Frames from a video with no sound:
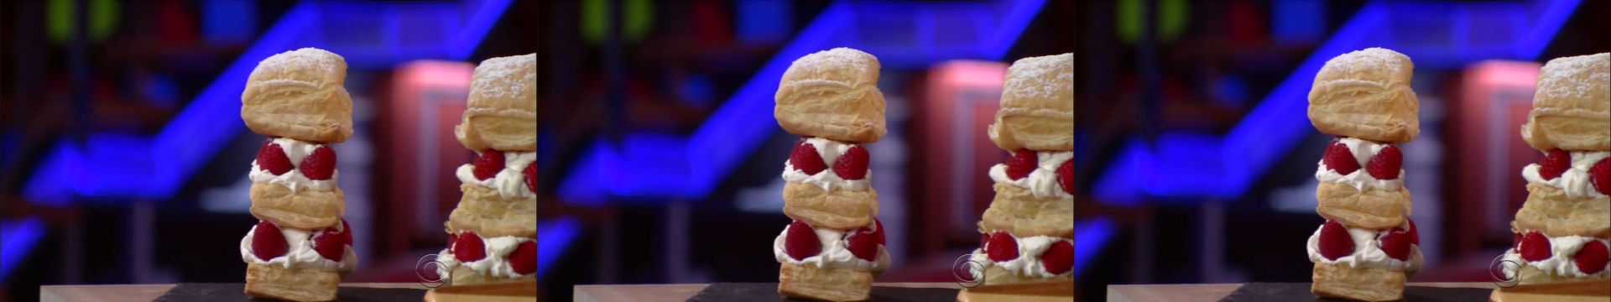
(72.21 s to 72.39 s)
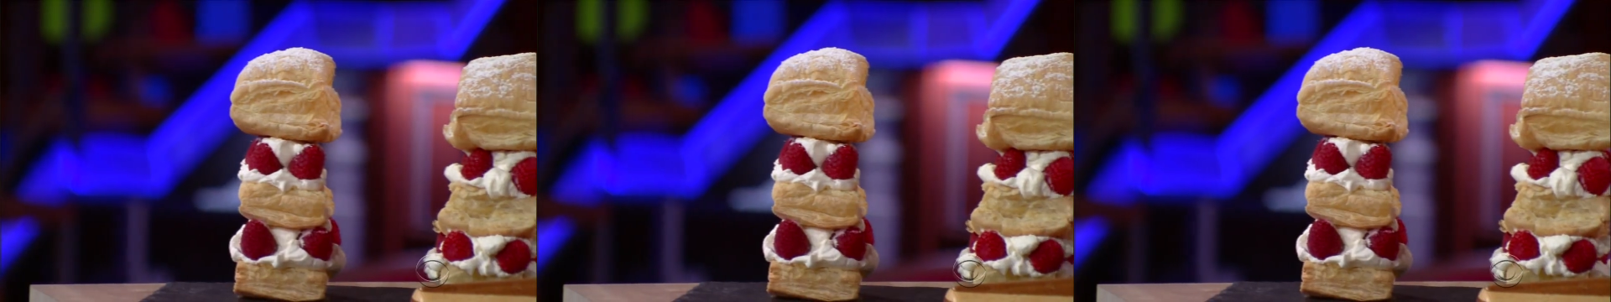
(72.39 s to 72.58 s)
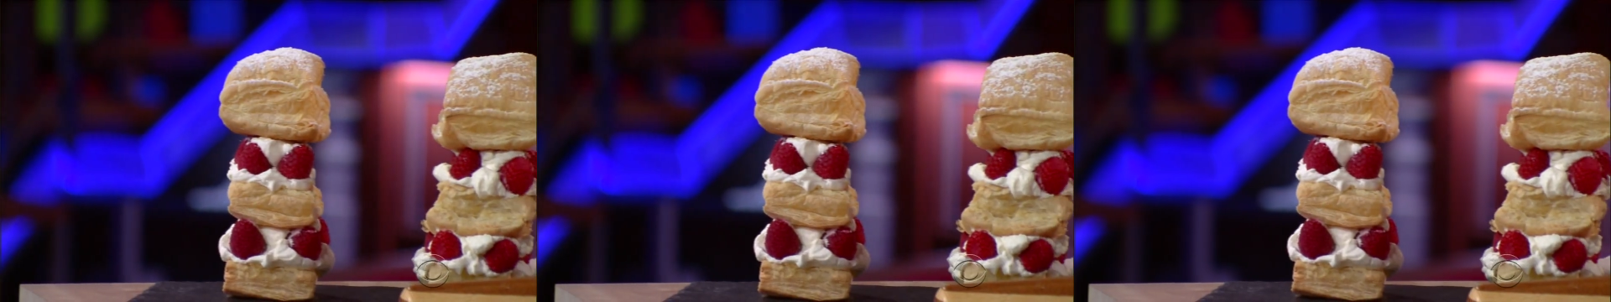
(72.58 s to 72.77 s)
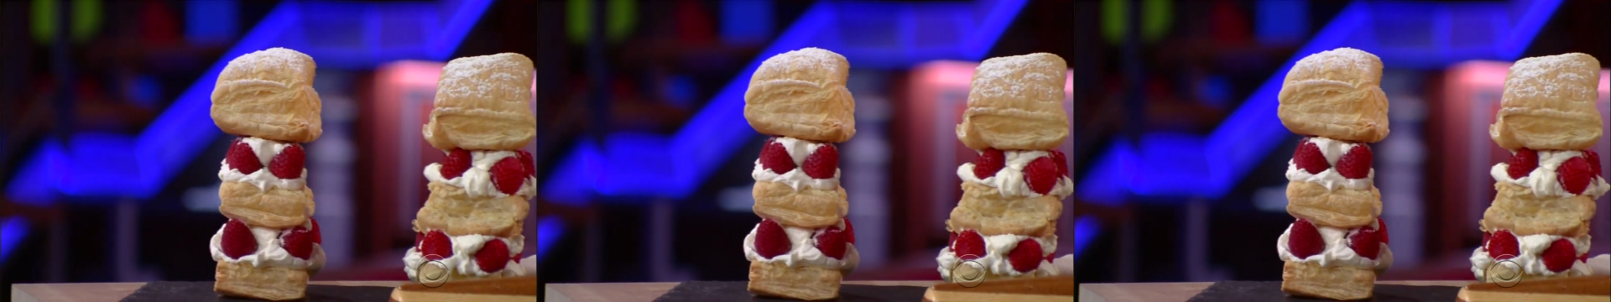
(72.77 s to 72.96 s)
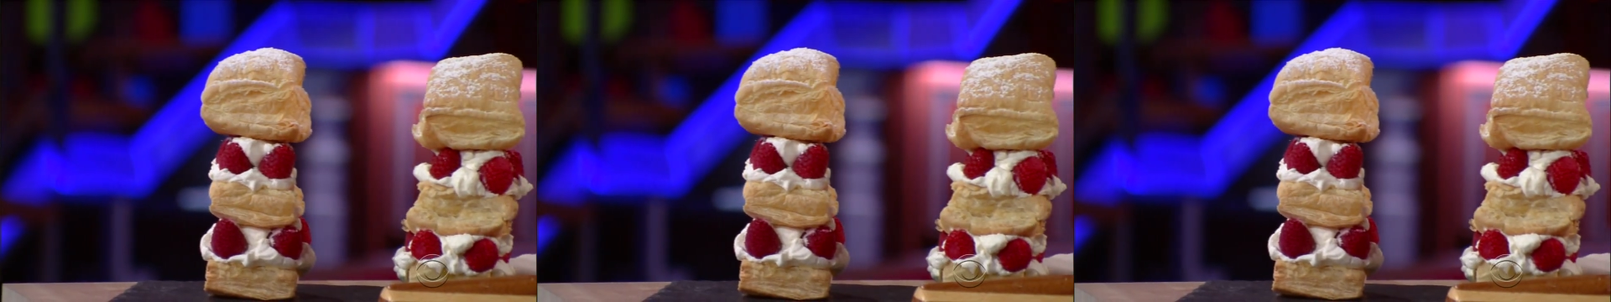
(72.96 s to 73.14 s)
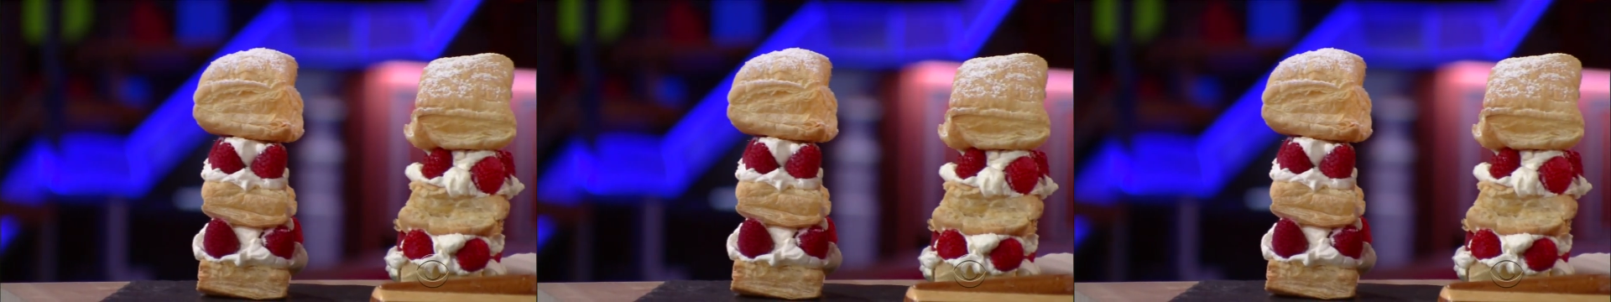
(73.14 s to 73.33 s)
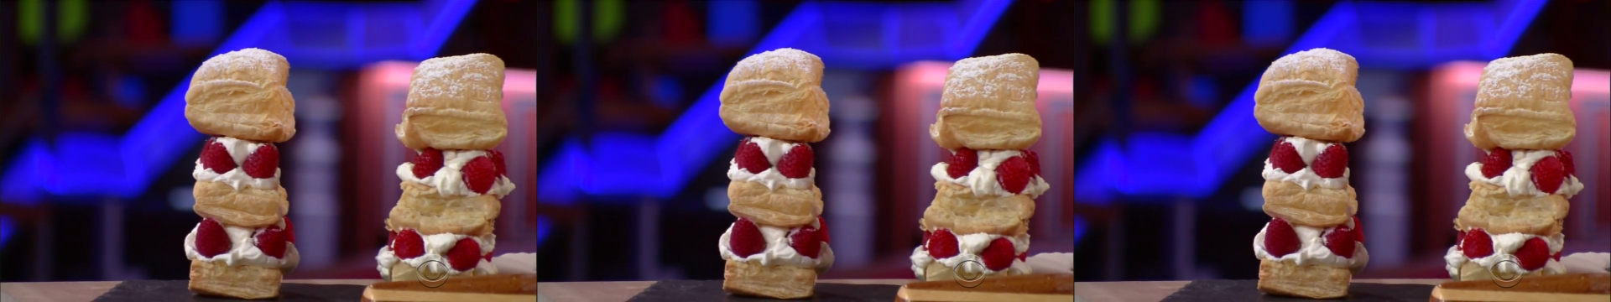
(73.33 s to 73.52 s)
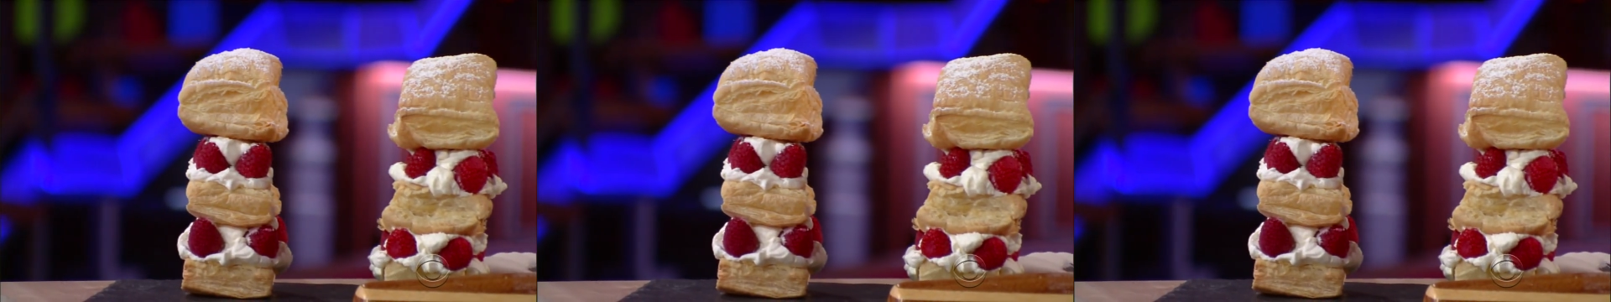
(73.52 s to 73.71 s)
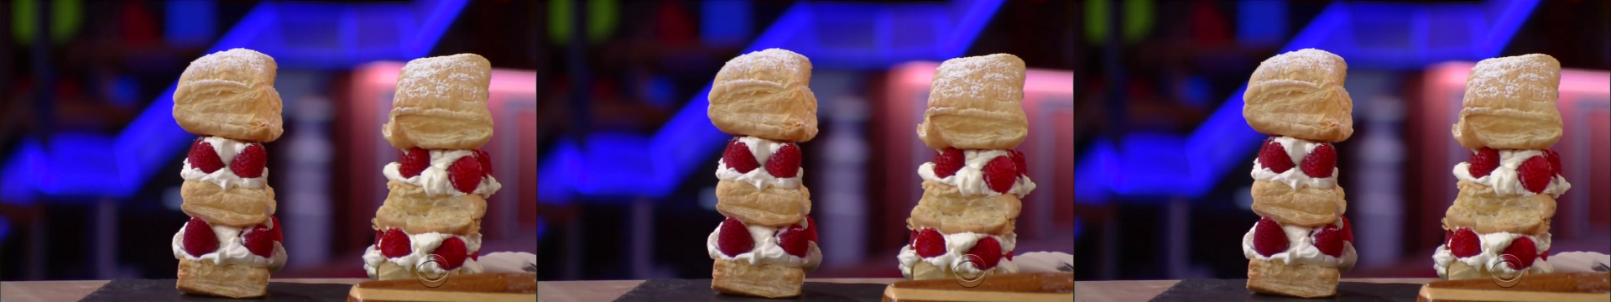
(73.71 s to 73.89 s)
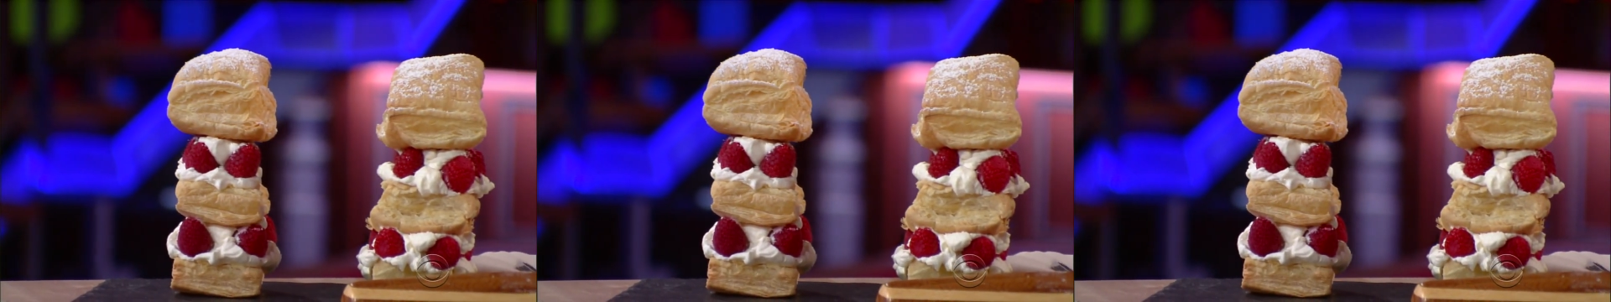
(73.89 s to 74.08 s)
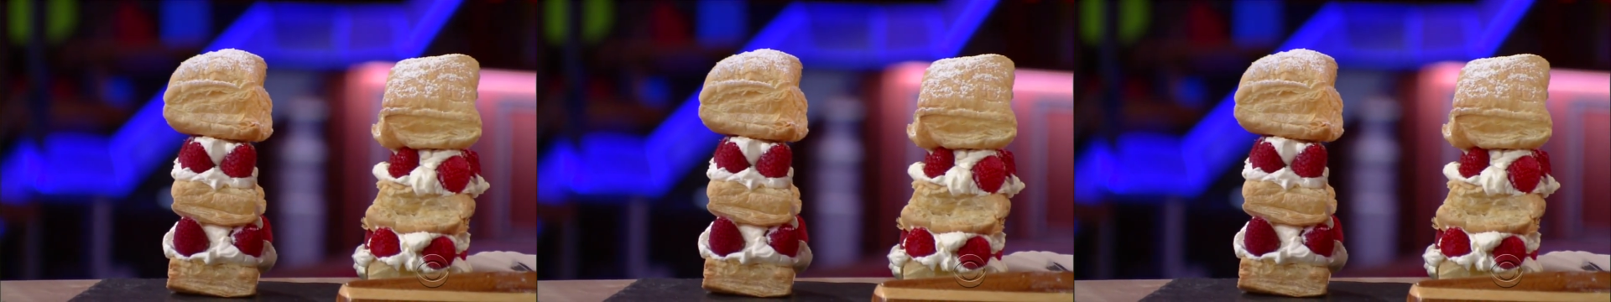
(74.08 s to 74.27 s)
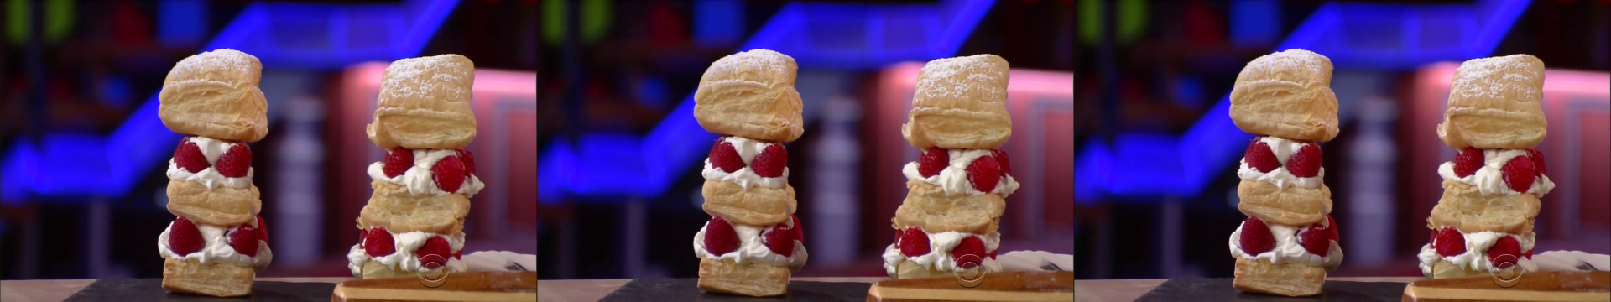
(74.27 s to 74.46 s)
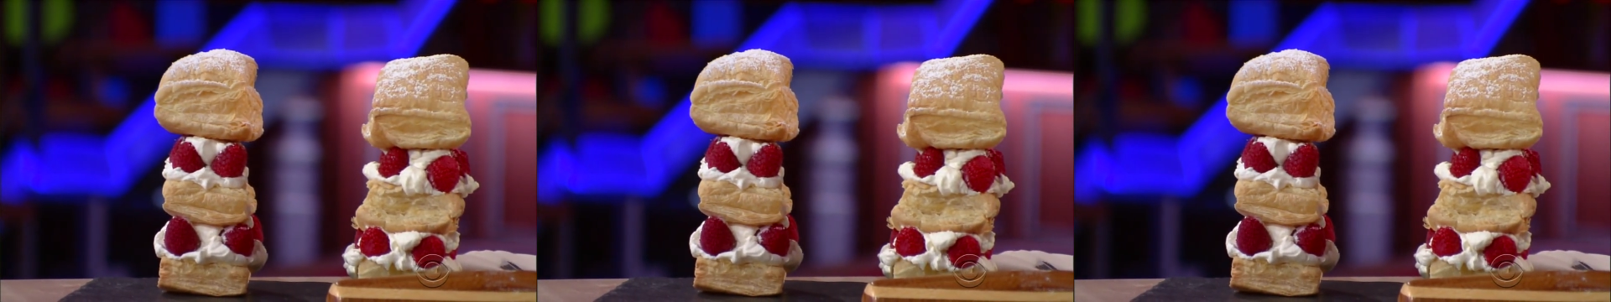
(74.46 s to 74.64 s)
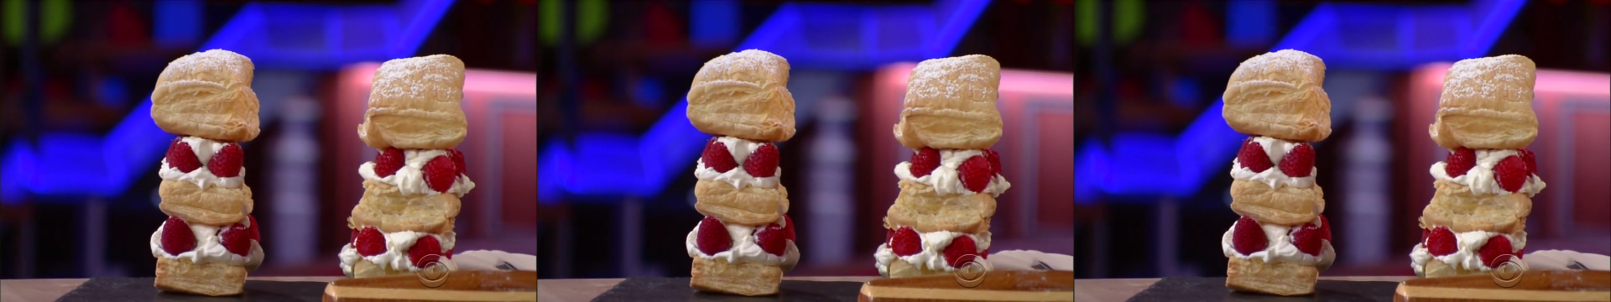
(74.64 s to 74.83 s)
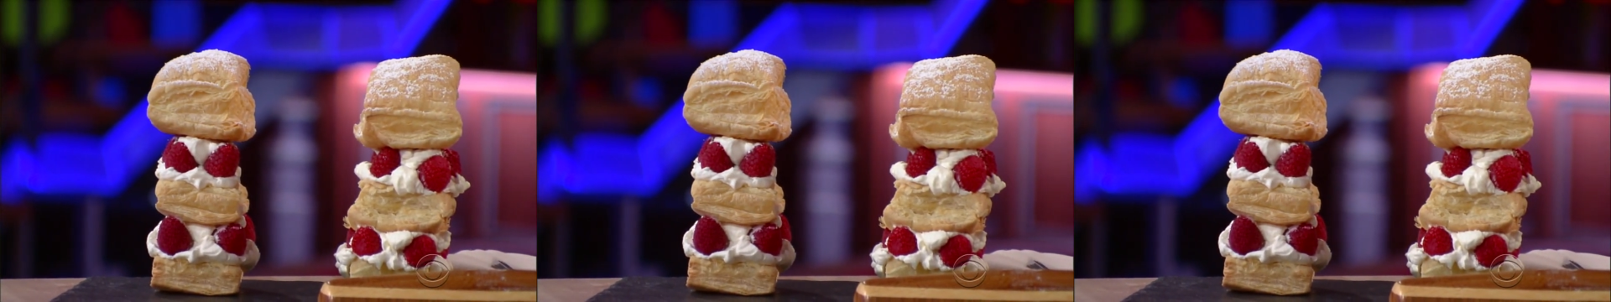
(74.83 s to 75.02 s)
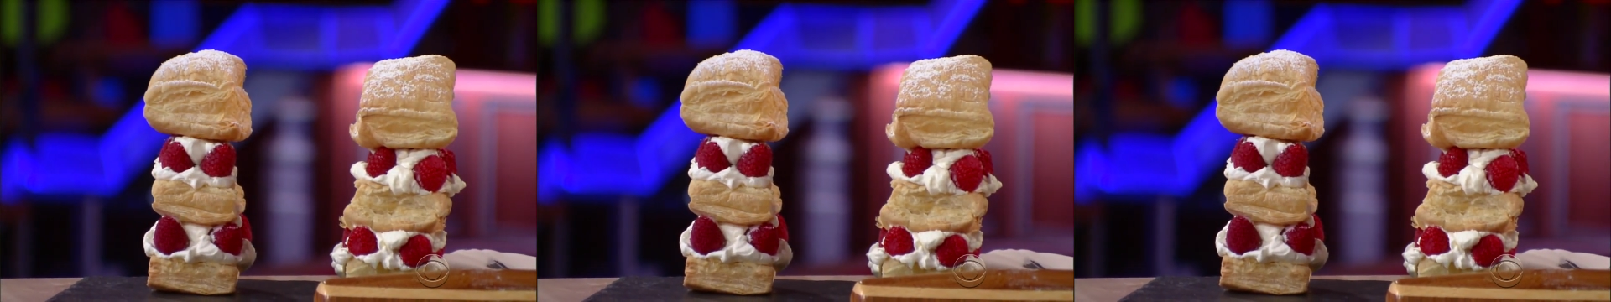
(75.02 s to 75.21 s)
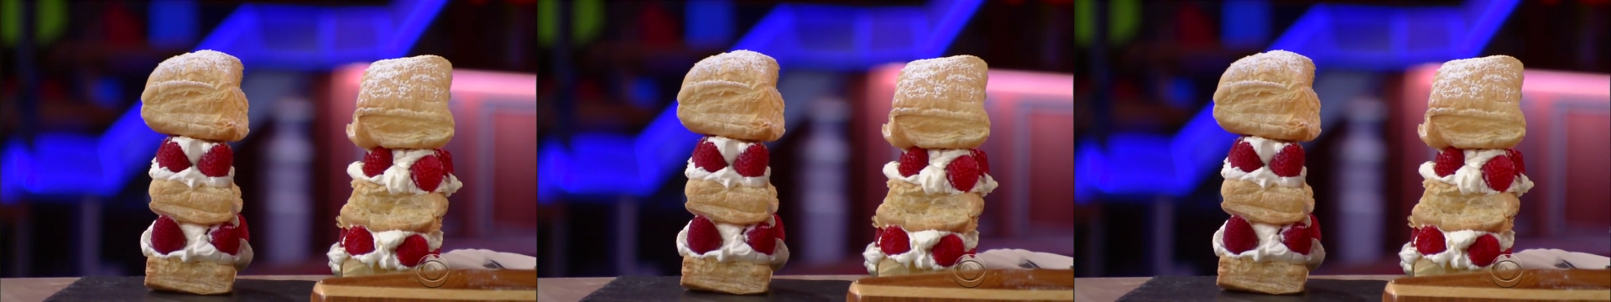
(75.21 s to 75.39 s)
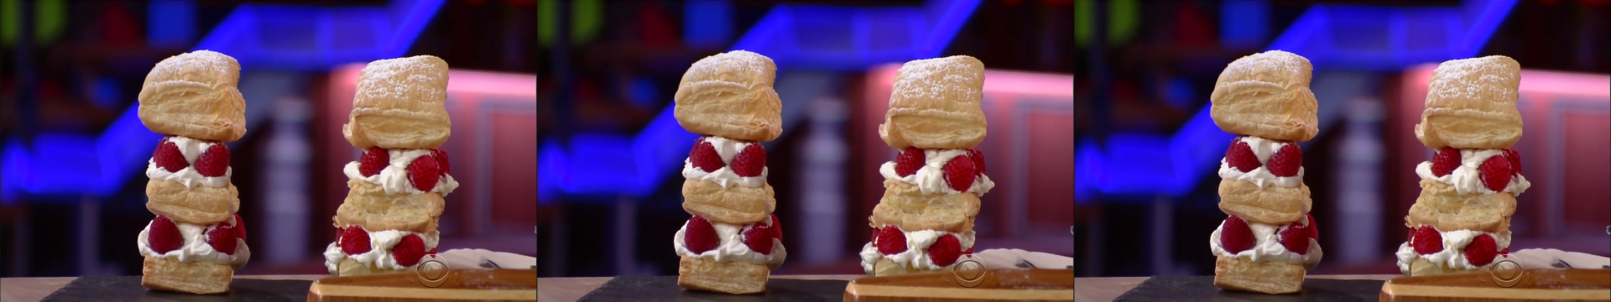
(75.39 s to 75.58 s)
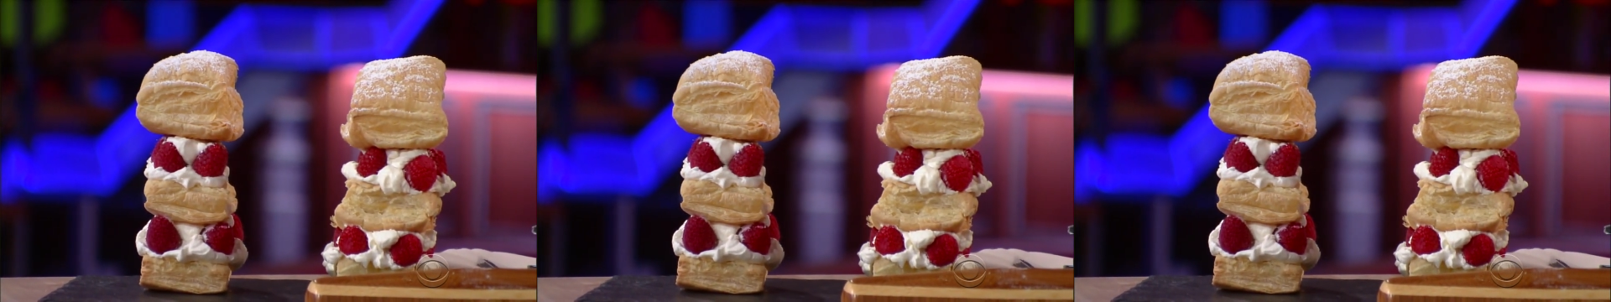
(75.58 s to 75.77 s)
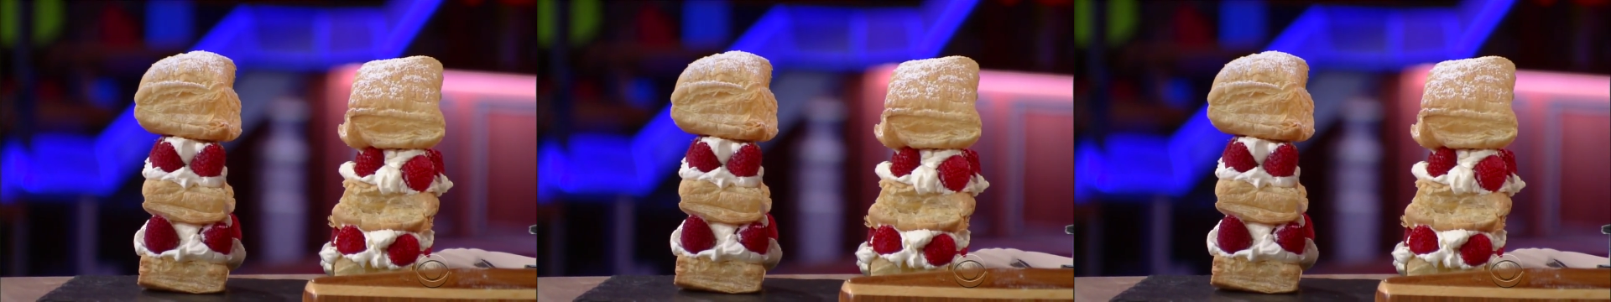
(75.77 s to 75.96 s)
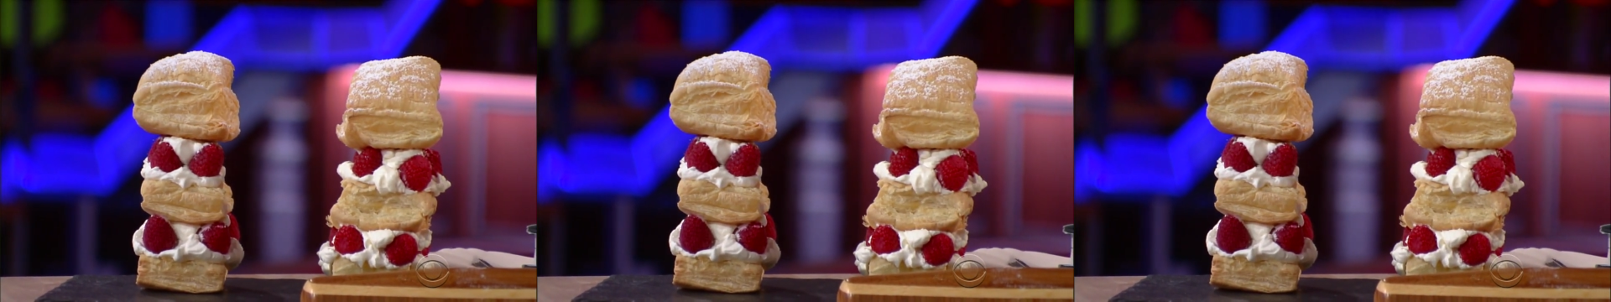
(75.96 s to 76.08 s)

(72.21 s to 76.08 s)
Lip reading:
Nobody's mouth can be seen.